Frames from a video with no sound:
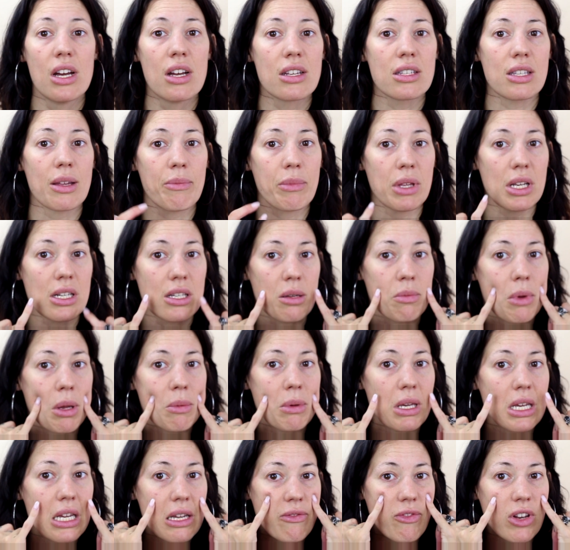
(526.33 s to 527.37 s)
something to
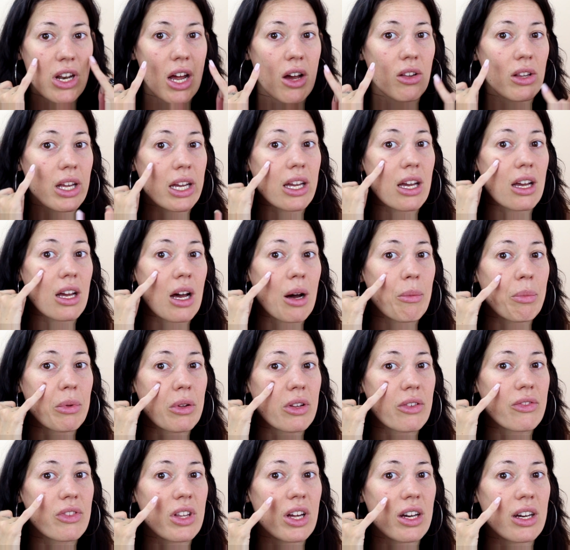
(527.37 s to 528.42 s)
maybe even out like a couple
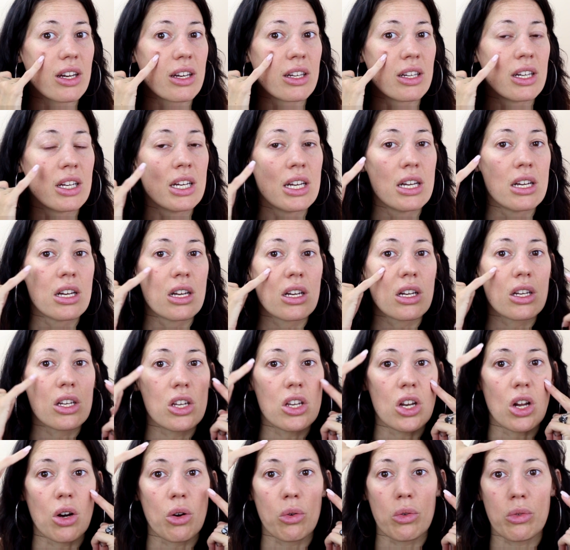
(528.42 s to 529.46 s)
of the, you
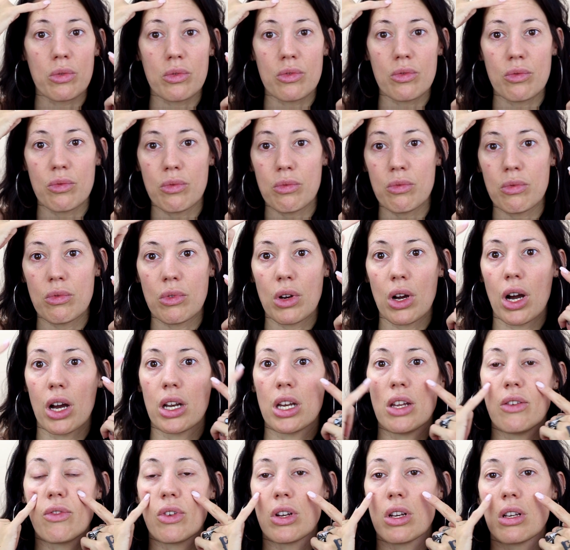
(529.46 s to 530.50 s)
know,
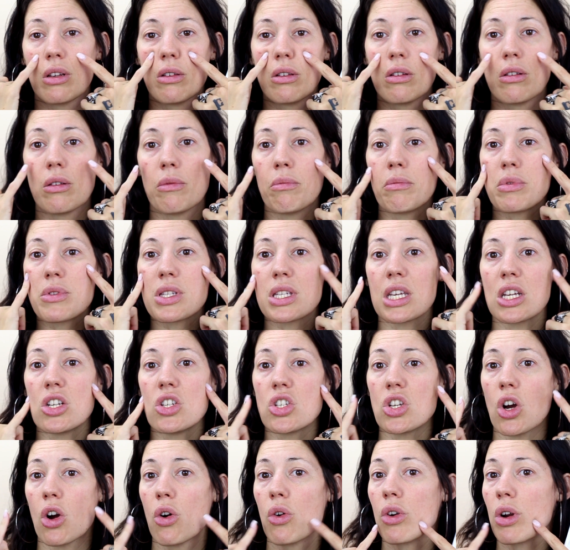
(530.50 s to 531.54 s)
uneven skin
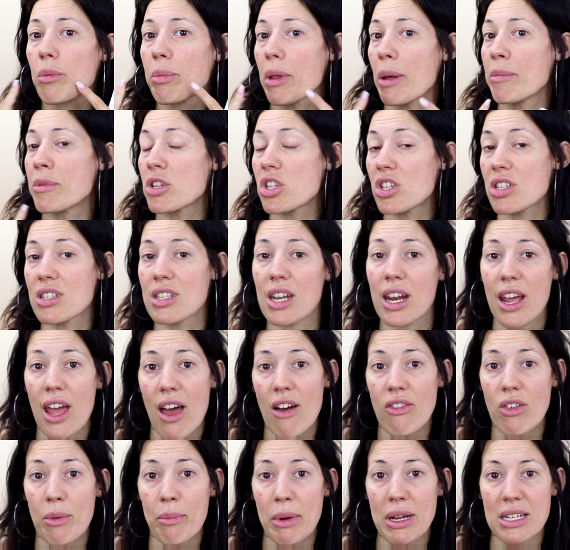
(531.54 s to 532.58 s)
tone or blemishes that I
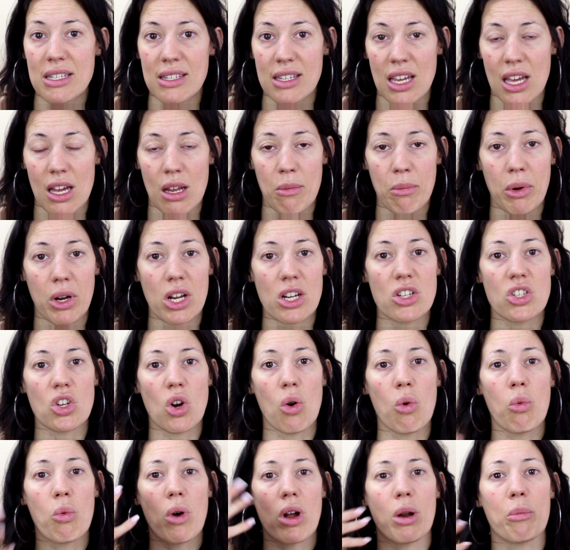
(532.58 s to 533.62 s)
have on my skin, but I
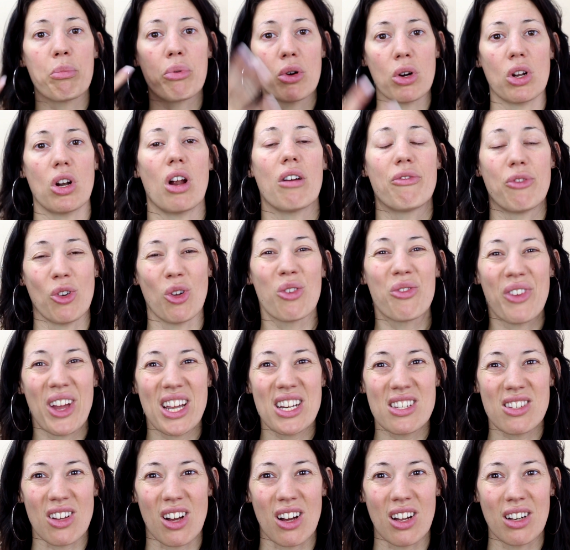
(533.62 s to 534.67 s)
don't want to put a full
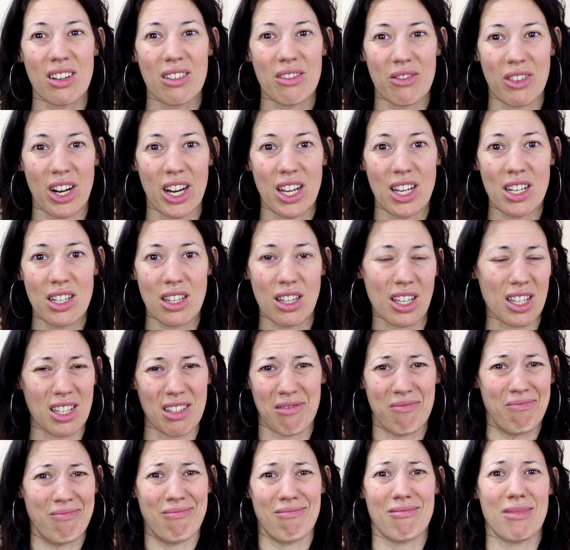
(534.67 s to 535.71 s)
face on, right? Like,
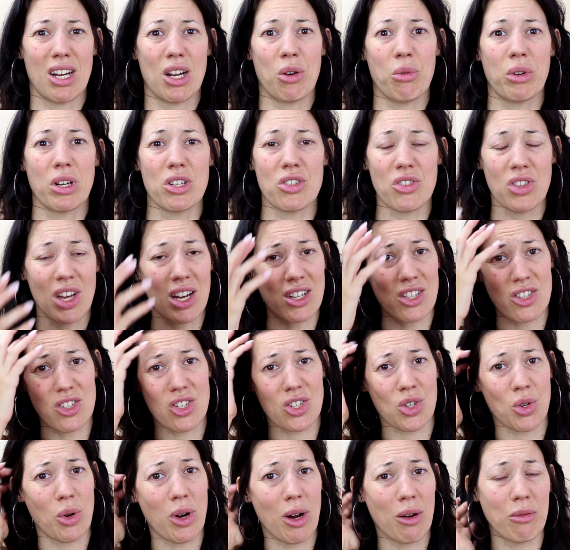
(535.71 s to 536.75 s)
I don't want to do that, to
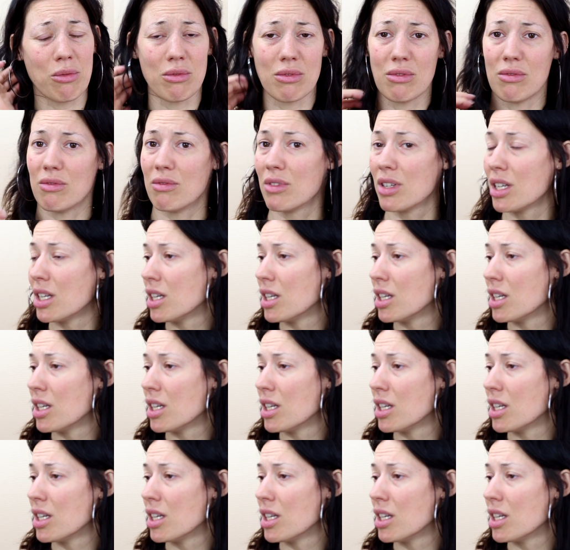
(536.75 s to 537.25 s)
just go out and